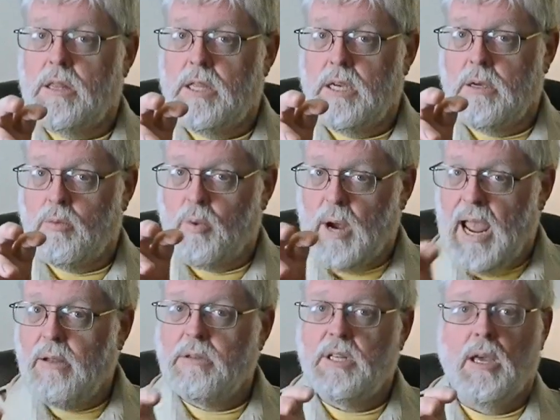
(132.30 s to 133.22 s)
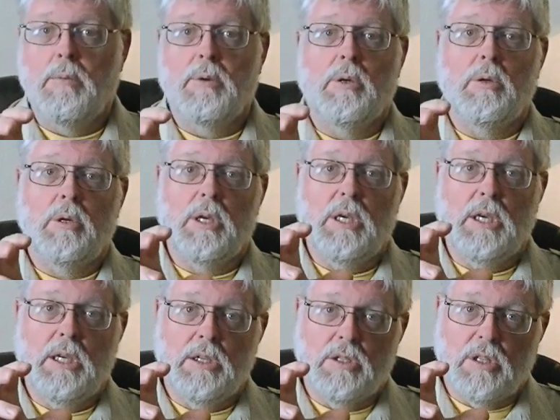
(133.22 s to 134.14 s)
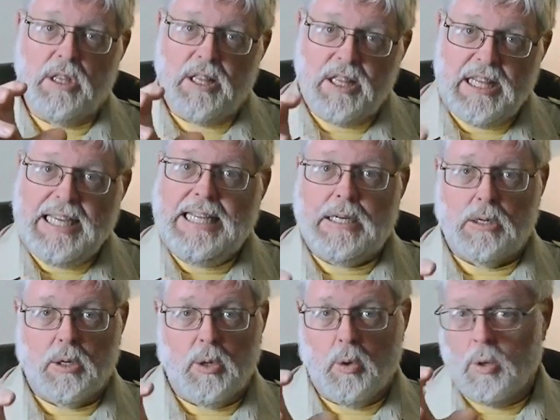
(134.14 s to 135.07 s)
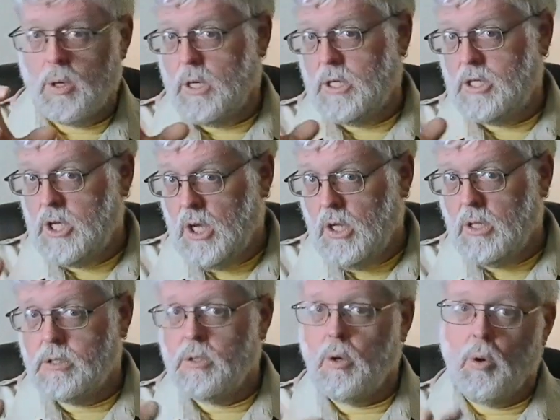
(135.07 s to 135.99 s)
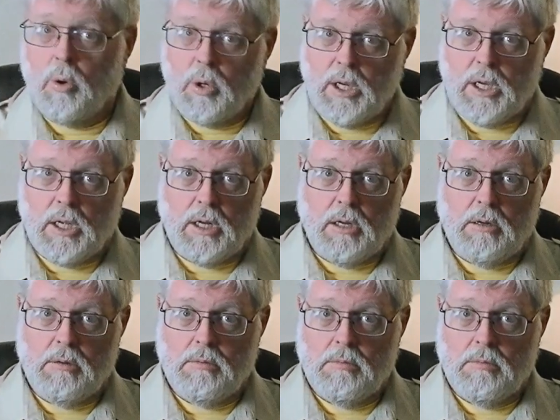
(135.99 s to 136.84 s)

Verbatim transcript: The roundtable is leader or adult oriented.